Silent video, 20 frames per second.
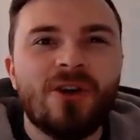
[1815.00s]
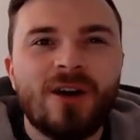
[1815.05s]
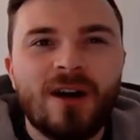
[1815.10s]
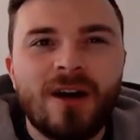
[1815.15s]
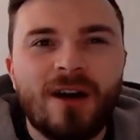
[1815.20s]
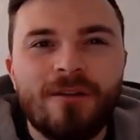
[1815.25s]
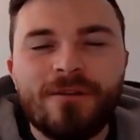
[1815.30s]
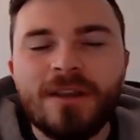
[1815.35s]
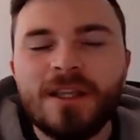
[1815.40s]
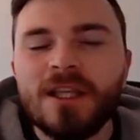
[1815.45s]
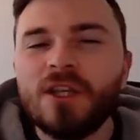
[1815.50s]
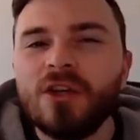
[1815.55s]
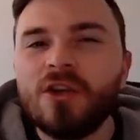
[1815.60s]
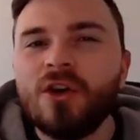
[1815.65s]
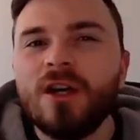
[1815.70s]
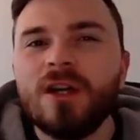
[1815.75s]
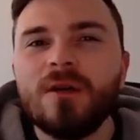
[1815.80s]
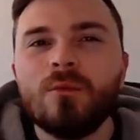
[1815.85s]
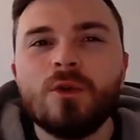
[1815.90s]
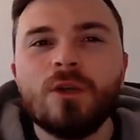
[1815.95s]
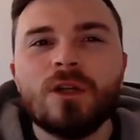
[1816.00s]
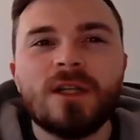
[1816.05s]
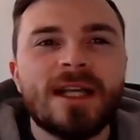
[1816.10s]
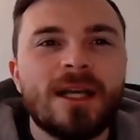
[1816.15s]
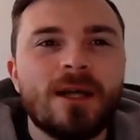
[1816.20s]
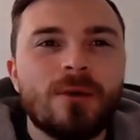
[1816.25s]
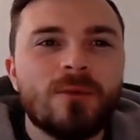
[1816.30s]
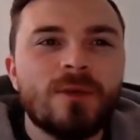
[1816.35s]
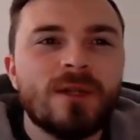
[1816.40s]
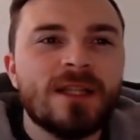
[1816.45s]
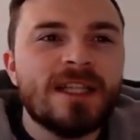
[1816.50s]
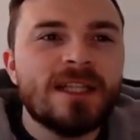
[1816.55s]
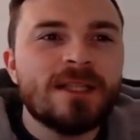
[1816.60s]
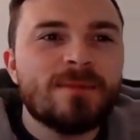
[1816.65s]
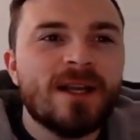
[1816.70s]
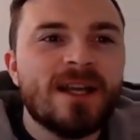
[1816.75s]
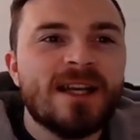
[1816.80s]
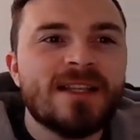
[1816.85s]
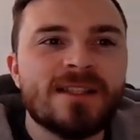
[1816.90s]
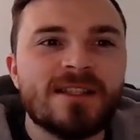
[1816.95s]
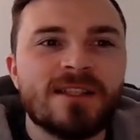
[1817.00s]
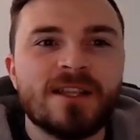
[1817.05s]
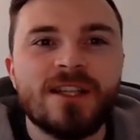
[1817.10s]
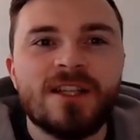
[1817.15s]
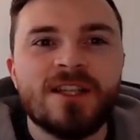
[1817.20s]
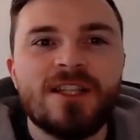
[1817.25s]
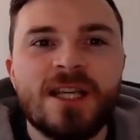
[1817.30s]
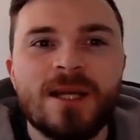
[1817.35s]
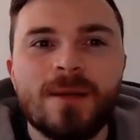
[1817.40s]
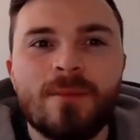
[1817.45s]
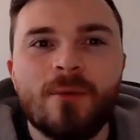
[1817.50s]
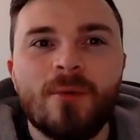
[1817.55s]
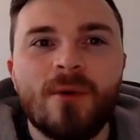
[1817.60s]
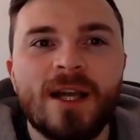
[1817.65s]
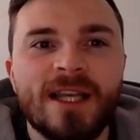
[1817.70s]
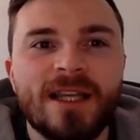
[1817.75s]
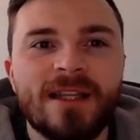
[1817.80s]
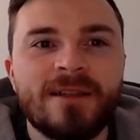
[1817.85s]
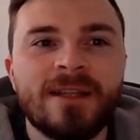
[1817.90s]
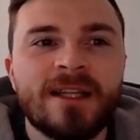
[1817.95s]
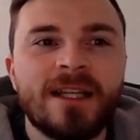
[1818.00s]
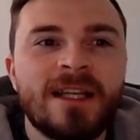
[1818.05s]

I think you kind of want to get one of these players that's going to chip away